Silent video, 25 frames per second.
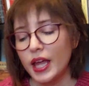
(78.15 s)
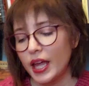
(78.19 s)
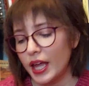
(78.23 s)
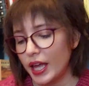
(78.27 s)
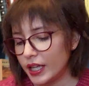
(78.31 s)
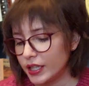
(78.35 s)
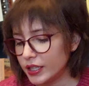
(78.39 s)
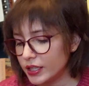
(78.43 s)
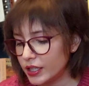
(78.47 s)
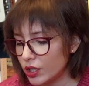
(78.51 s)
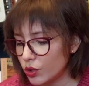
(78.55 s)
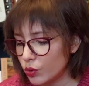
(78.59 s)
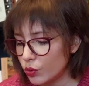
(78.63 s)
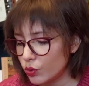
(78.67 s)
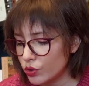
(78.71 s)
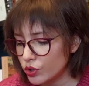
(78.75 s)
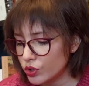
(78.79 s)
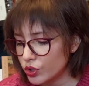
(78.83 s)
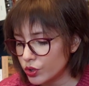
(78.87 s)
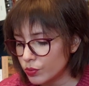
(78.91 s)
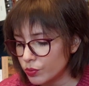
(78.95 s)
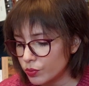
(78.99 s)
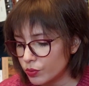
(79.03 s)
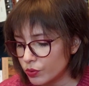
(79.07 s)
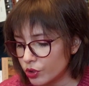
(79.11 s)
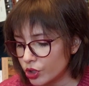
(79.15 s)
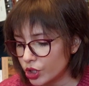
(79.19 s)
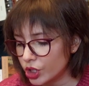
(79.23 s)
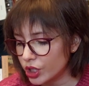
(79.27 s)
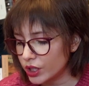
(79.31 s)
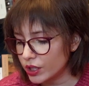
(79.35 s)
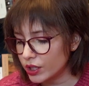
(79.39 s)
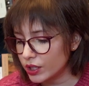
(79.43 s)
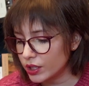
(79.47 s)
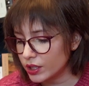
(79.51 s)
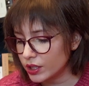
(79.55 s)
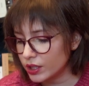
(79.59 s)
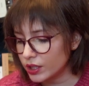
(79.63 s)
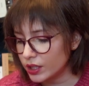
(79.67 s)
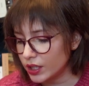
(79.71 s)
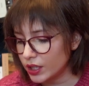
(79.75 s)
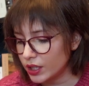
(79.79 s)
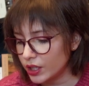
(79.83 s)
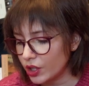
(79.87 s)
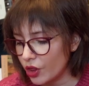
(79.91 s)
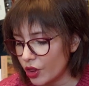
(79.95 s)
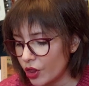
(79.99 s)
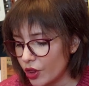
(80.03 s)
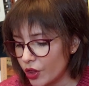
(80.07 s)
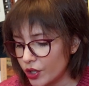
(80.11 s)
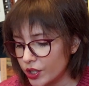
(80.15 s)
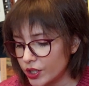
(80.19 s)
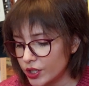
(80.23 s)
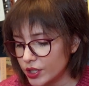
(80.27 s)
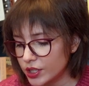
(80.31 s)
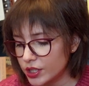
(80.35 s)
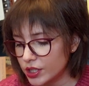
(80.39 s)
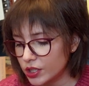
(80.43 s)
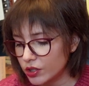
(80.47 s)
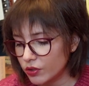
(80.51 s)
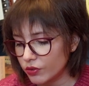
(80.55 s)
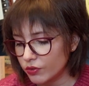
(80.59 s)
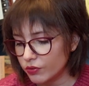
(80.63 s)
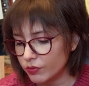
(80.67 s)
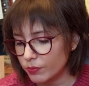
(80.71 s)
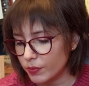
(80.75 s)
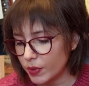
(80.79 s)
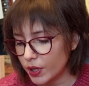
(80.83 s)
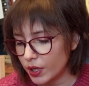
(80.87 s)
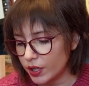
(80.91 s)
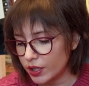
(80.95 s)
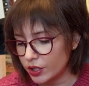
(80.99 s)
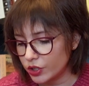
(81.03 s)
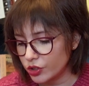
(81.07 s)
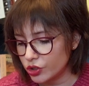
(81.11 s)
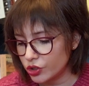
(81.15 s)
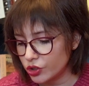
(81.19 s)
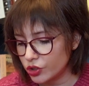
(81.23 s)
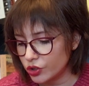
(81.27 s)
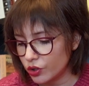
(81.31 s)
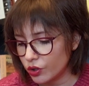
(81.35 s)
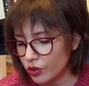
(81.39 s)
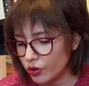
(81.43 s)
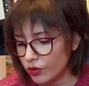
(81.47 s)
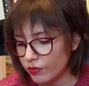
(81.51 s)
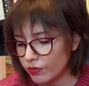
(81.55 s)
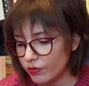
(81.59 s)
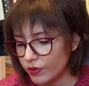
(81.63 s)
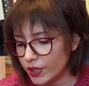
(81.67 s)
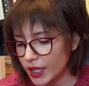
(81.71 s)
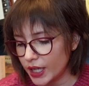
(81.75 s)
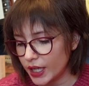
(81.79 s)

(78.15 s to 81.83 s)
and he was born in 30 of March of